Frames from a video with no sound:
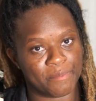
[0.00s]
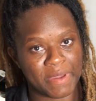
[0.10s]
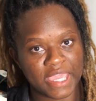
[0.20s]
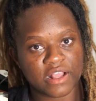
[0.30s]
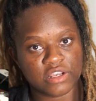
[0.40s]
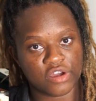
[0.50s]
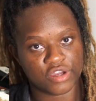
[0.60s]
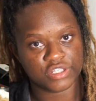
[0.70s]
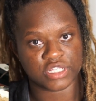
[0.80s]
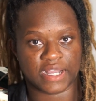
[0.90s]
make
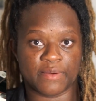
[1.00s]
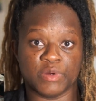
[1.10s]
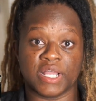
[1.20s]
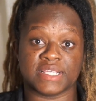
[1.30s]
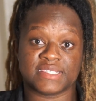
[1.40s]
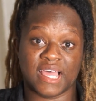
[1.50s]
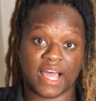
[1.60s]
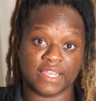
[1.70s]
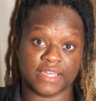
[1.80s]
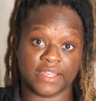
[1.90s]
lunch, like I bring a
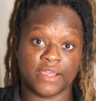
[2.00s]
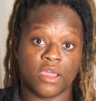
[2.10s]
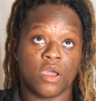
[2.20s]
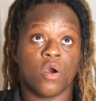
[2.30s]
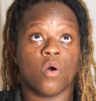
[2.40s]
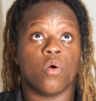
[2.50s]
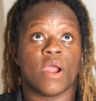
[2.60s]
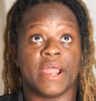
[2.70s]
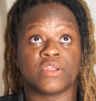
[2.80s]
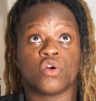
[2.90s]
salad, or
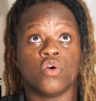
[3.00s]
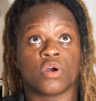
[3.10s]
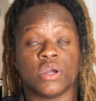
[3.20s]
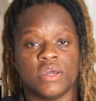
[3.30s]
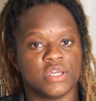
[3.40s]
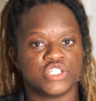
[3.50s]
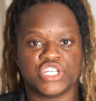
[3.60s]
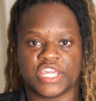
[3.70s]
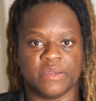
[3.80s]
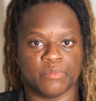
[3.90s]
I'd cook
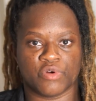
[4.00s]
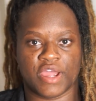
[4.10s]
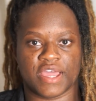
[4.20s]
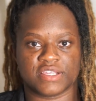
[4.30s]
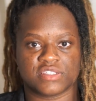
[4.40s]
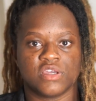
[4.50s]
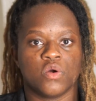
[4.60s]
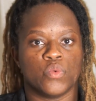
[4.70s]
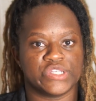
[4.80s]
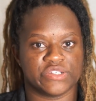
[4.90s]
chicken breast
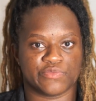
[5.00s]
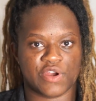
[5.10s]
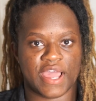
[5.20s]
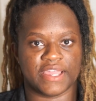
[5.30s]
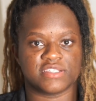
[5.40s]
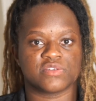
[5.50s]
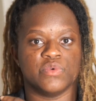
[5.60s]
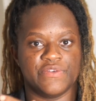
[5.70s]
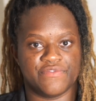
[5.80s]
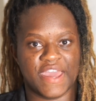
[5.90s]
with some rice,
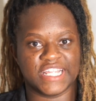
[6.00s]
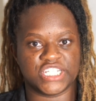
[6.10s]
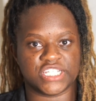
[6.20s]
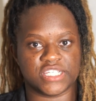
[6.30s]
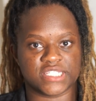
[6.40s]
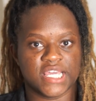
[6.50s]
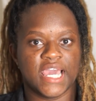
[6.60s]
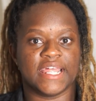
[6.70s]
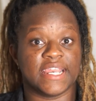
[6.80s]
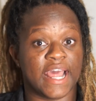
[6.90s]
with veggies,
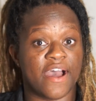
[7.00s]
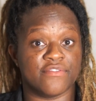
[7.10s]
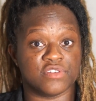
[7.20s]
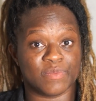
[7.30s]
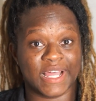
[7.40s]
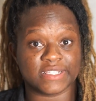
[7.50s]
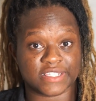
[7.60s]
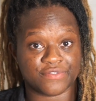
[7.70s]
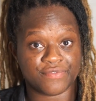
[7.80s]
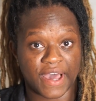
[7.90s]
and then I have some
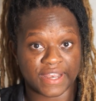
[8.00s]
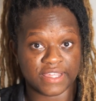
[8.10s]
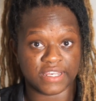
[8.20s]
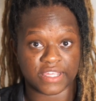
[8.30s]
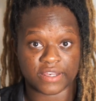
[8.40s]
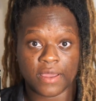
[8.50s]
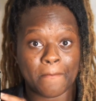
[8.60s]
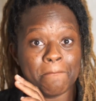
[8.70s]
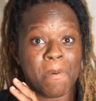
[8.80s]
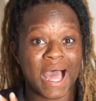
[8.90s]
healthy fat in it.
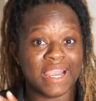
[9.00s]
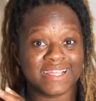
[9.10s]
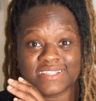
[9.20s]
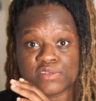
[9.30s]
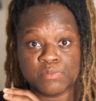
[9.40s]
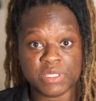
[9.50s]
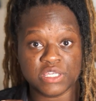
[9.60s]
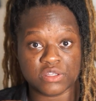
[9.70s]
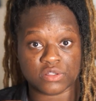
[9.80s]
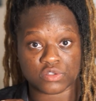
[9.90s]
Balanced
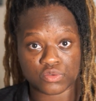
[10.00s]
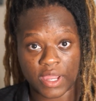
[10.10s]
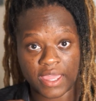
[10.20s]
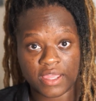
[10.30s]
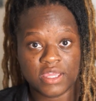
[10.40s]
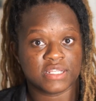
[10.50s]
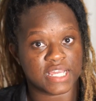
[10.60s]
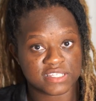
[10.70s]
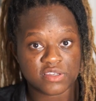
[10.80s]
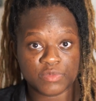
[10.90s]
meals, right?
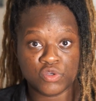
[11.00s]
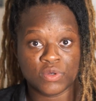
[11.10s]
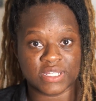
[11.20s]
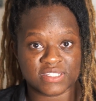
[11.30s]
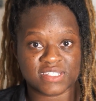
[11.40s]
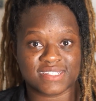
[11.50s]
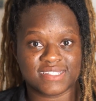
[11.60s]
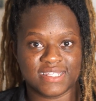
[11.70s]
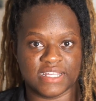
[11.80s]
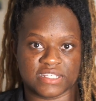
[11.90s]
That's something you can
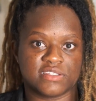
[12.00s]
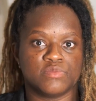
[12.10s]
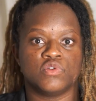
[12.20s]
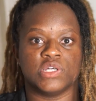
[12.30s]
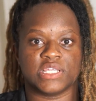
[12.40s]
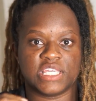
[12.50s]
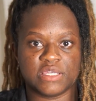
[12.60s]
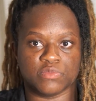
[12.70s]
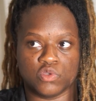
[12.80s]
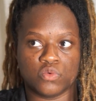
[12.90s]
sustain. That's something you can
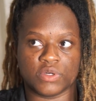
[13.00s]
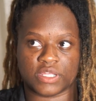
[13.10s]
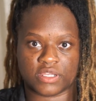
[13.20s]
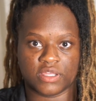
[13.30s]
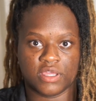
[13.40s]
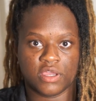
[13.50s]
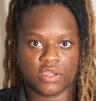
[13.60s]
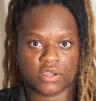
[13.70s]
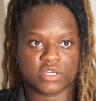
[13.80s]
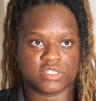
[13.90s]
keep doing.
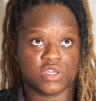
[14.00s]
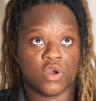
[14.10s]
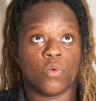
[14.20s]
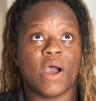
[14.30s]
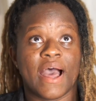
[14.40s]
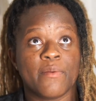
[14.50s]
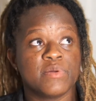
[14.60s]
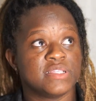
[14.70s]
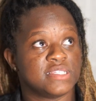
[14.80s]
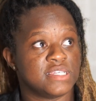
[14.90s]
Because what
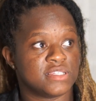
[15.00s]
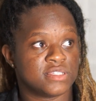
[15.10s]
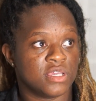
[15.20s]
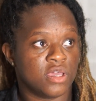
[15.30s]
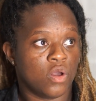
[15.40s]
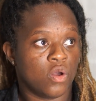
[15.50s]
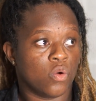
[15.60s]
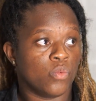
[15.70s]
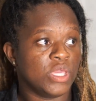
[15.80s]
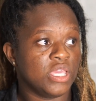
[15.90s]
happens is
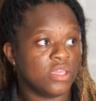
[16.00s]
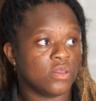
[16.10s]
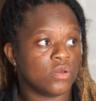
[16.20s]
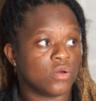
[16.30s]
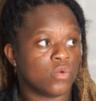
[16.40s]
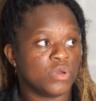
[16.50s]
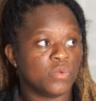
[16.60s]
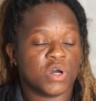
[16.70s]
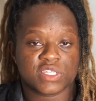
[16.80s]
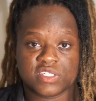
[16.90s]
we
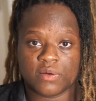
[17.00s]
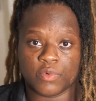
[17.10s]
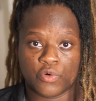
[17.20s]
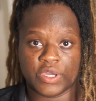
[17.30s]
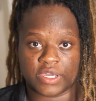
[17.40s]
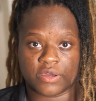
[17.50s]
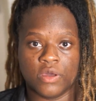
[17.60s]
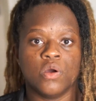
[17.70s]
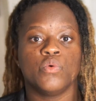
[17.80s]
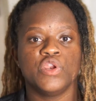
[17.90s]
want something quick.
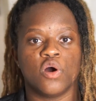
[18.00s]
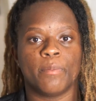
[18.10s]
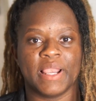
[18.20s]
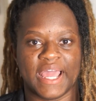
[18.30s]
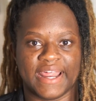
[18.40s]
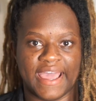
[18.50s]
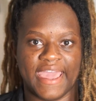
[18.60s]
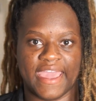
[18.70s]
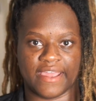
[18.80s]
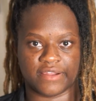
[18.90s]
We don't plan
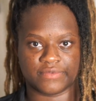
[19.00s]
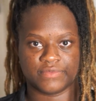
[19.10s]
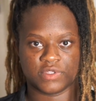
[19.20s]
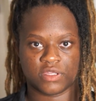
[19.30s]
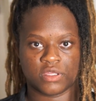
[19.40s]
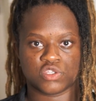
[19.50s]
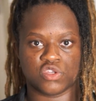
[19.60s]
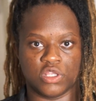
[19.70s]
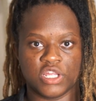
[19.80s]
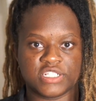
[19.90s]
ahead. So
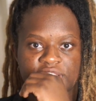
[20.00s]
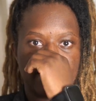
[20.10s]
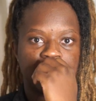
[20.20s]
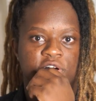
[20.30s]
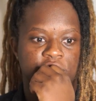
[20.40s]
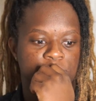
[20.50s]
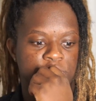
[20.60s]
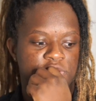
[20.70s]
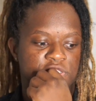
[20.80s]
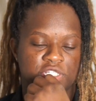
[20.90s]
lunchtime comes,
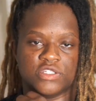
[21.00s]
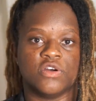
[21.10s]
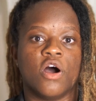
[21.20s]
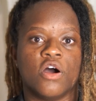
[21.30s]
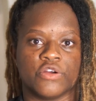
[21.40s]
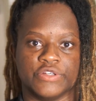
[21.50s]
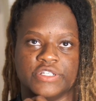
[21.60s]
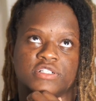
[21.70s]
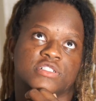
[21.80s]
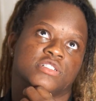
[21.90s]
shit, you hungry.
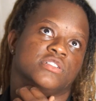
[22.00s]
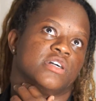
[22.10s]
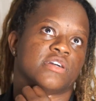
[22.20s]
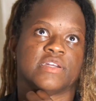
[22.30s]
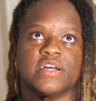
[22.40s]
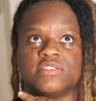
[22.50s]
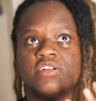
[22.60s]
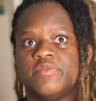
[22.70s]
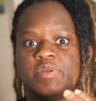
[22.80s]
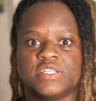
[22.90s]
Oh, I got
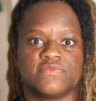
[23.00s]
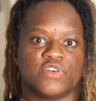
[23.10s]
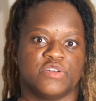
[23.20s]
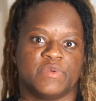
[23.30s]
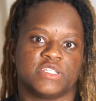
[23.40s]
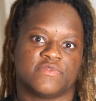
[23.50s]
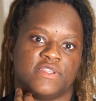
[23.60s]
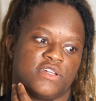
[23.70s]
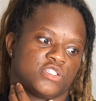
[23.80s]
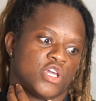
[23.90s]
30 minutes, 40 minutes for
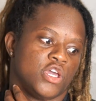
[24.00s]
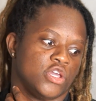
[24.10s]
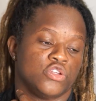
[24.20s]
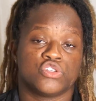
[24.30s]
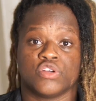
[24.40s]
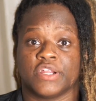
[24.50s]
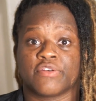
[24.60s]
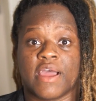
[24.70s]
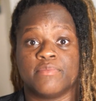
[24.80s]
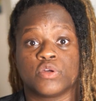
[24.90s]
lunch. You're just trying to
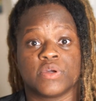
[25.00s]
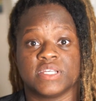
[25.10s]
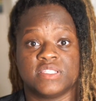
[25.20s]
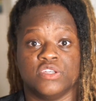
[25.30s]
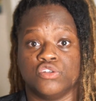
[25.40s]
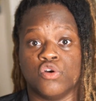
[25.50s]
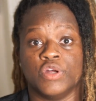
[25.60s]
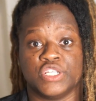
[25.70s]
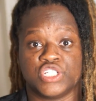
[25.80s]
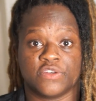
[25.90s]
grab the quickest thing. You're going
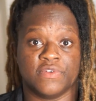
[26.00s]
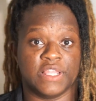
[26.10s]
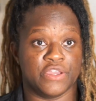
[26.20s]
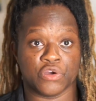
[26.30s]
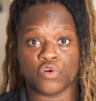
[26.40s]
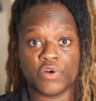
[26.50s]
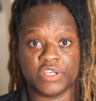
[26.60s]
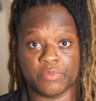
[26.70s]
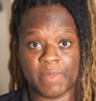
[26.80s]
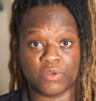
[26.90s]
to Chick-fil-A. You're going
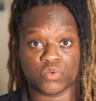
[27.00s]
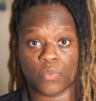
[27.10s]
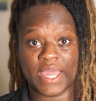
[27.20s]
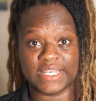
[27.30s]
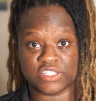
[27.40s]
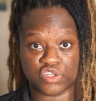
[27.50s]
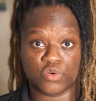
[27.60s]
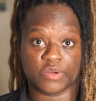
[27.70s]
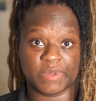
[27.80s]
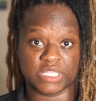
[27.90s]
to Wendy's. You're
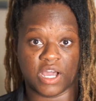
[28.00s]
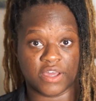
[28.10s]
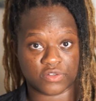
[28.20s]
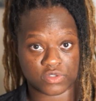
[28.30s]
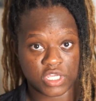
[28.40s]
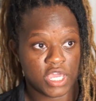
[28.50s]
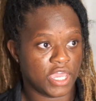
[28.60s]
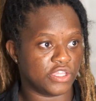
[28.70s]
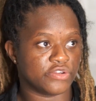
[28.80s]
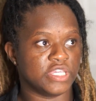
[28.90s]
going to McDonald's.
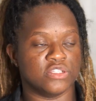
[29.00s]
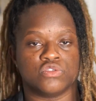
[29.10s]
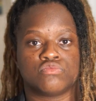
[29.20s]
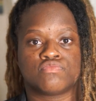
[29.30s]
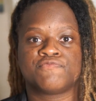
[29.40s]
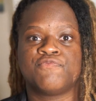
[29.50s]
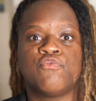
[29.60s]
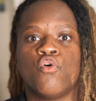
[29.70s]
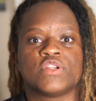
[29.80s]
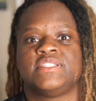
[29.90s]
And you're eating
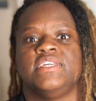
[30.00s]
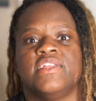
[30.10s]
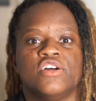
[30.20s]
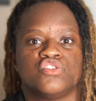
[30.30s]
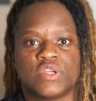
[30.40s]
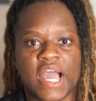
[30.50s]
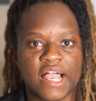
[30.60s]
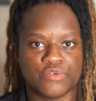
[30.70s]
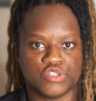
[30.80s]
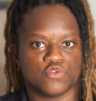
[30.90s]
1,400
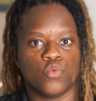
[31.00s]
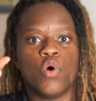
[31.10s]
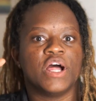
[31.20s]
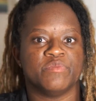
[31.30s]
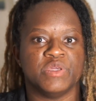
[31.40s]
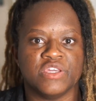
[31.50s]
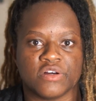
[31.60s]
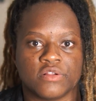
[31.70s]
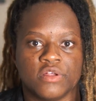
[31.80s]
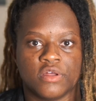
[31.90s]
calories for one
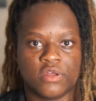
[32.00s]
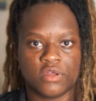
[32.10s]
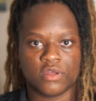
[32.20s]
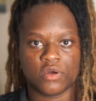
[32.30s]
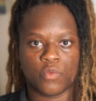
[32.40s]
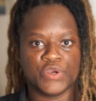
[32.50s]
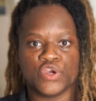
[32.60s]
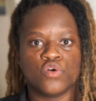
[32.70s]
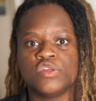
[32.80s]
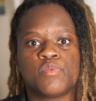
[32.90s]
meal when you're
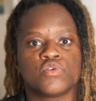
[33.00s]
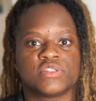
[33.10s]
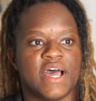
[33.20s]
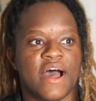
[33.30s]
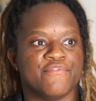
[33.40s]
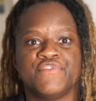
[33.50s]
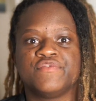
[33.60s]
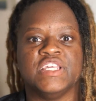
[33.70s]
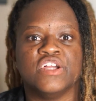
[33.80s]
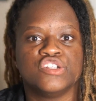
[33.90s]
only supposed to have
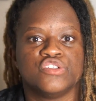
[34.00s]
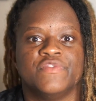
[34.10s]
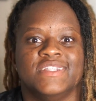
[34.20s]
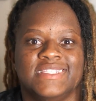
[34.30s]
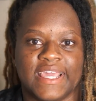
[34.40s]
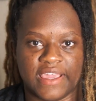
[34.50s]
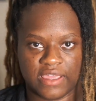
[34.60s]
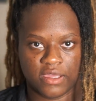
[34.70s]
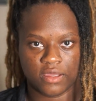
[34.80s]
1,500 for the day.